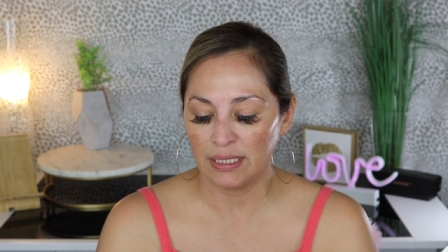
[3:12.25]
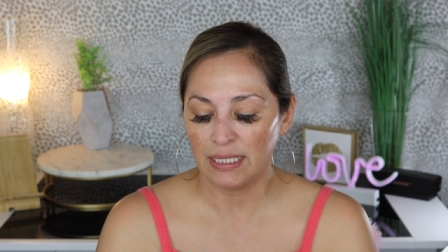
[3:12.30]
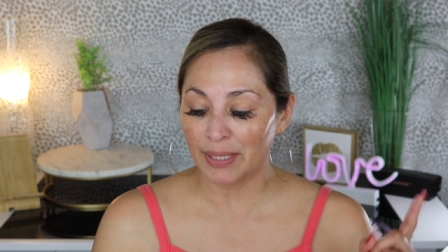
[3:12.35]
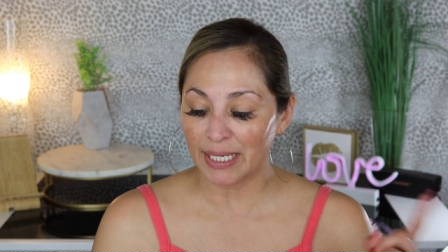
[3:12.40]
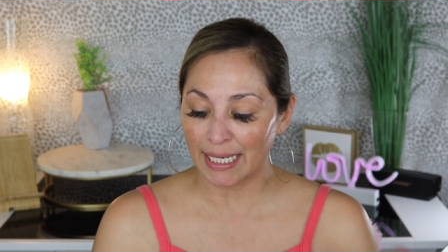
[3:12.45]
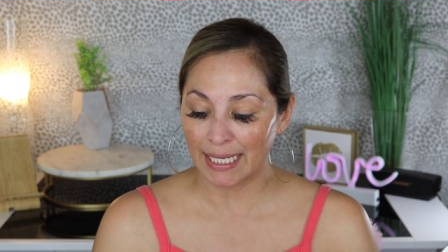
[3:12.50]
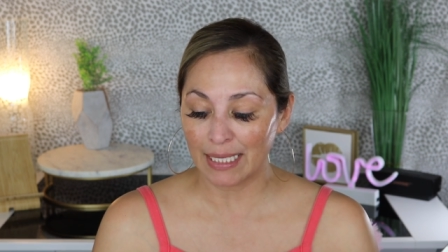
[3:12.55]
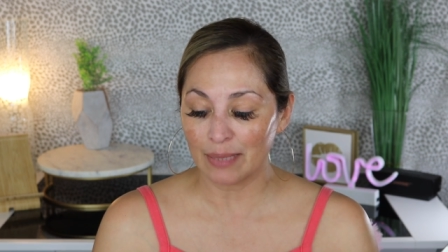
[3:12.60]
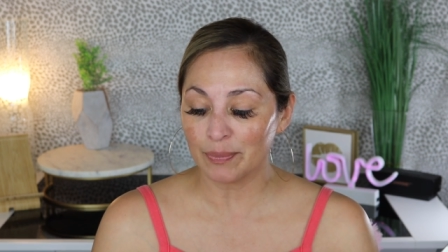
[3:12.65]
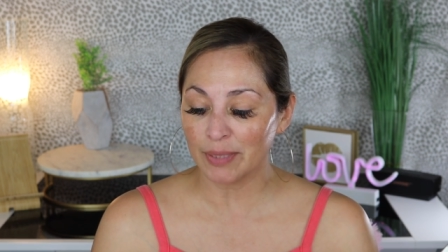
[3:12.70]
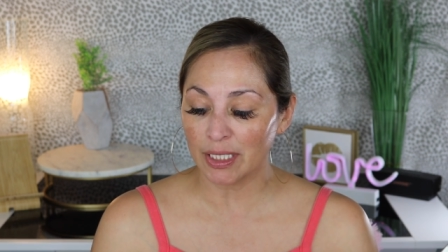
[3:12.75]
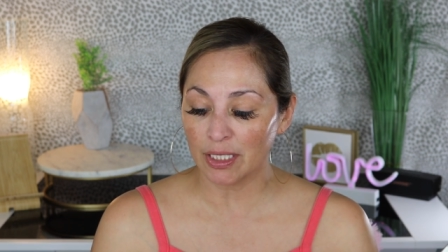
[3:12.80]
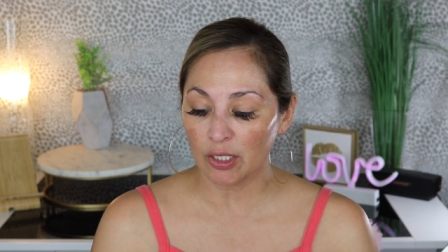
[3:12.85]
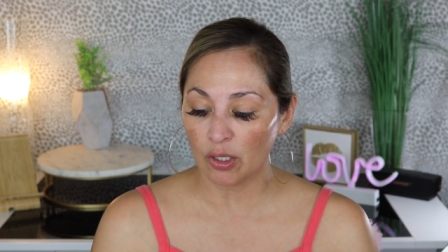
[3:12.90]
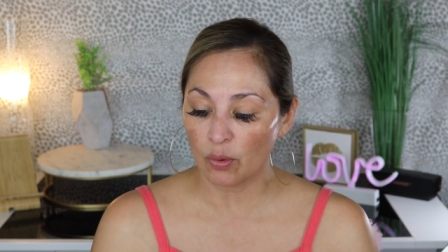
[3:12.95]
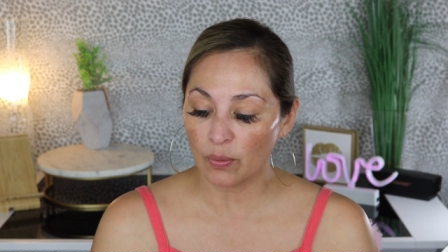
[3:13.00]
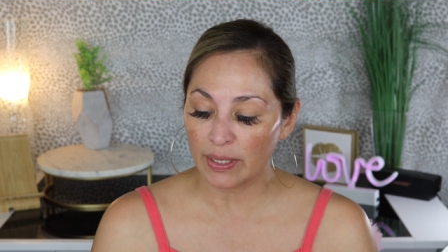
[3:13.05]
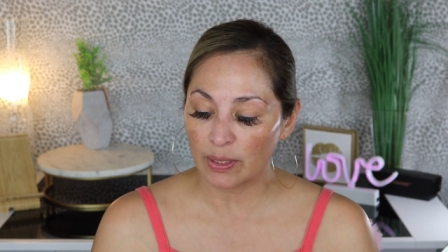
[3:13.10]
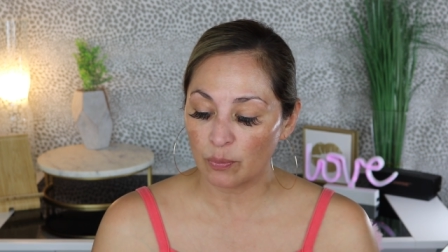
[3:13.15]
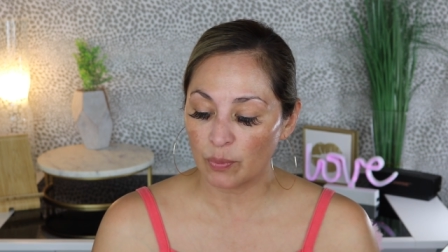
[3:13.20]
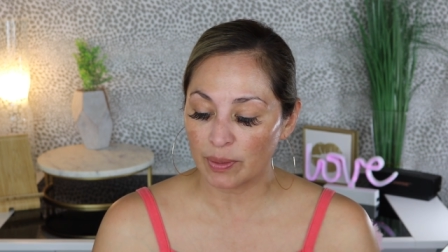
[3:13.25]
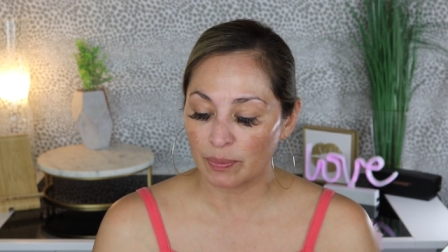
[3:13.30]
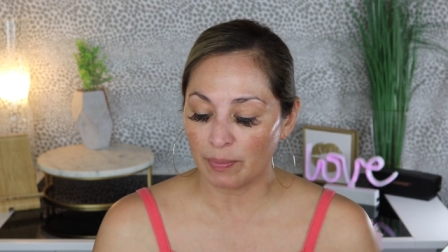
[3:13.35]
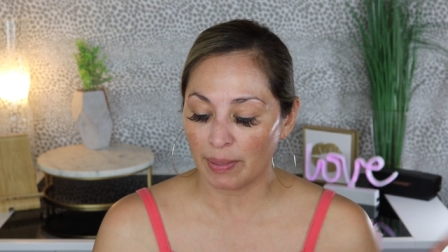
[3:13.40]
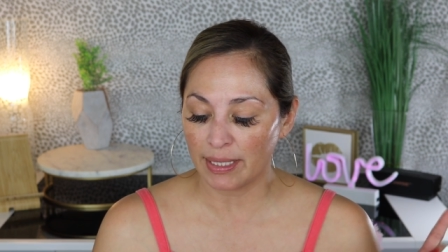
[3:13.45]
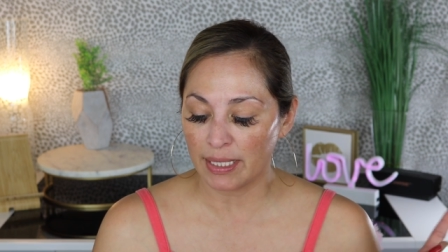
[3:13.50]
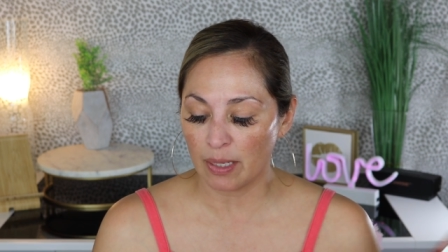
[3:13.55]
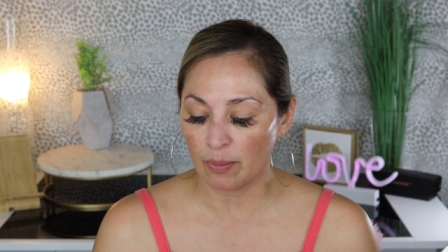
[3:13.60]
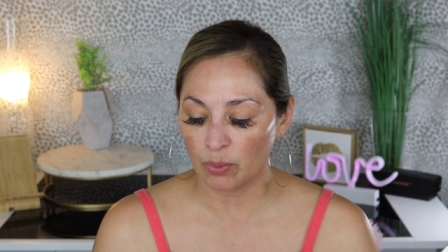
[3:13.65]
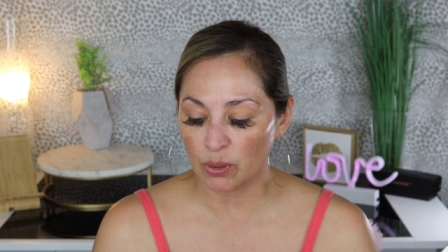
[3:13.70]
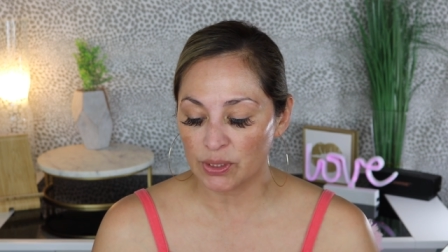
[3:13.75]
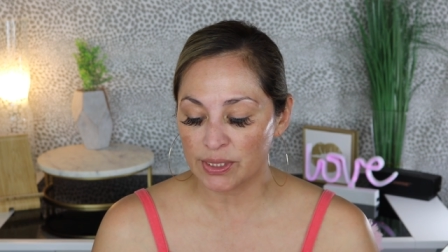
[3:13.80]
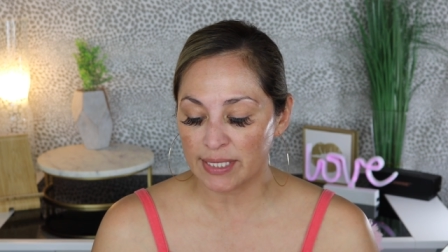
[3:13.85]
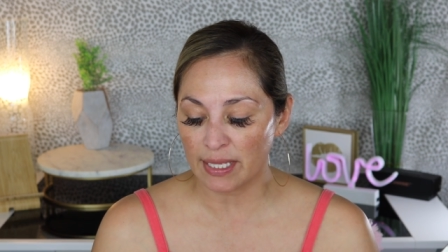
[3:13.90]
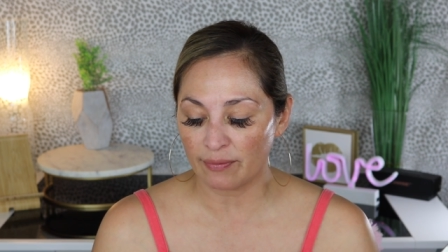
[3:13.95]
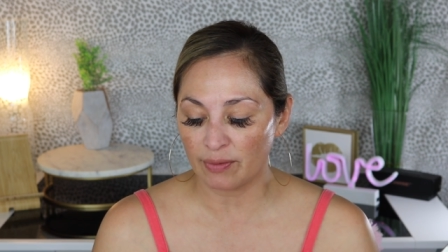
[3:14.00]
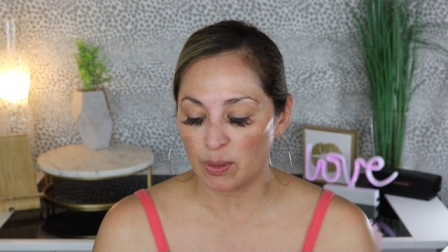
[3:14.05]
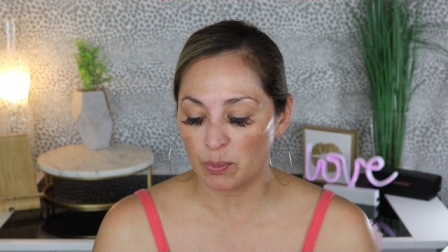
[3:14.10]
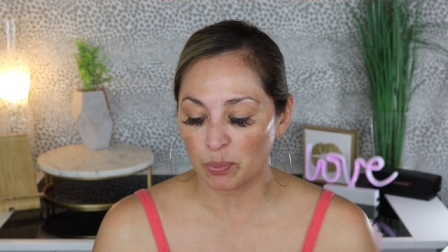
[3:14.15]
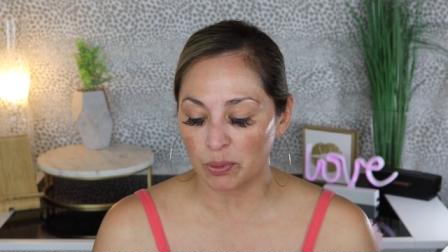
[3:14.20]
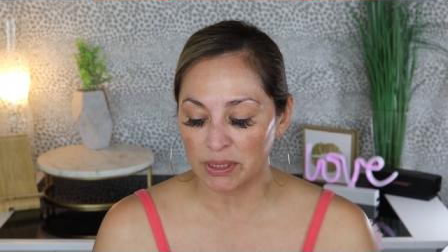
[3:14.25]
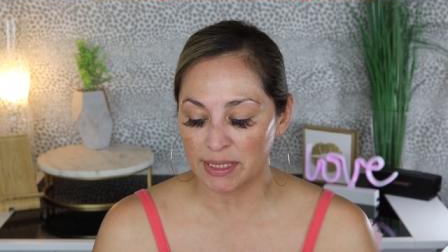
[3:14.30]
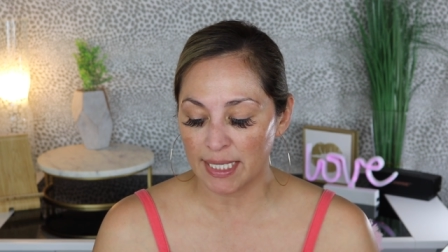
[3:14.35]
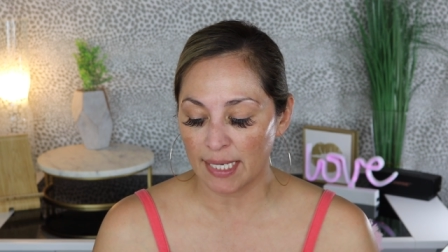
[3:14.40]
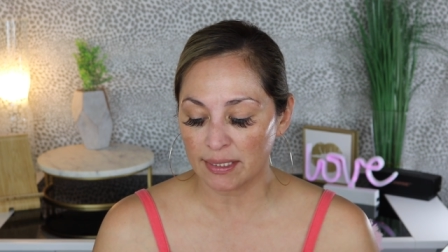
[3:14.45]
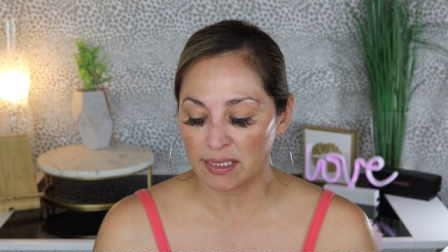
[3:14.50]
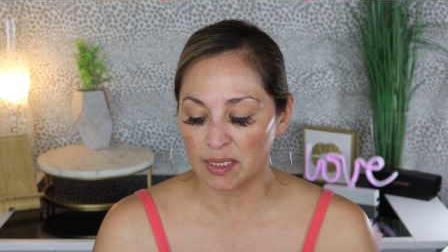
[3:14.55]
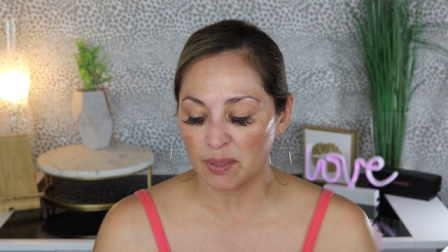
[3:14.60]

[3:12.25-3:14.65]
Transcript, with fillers: but I am gonna go in with my number seven Protect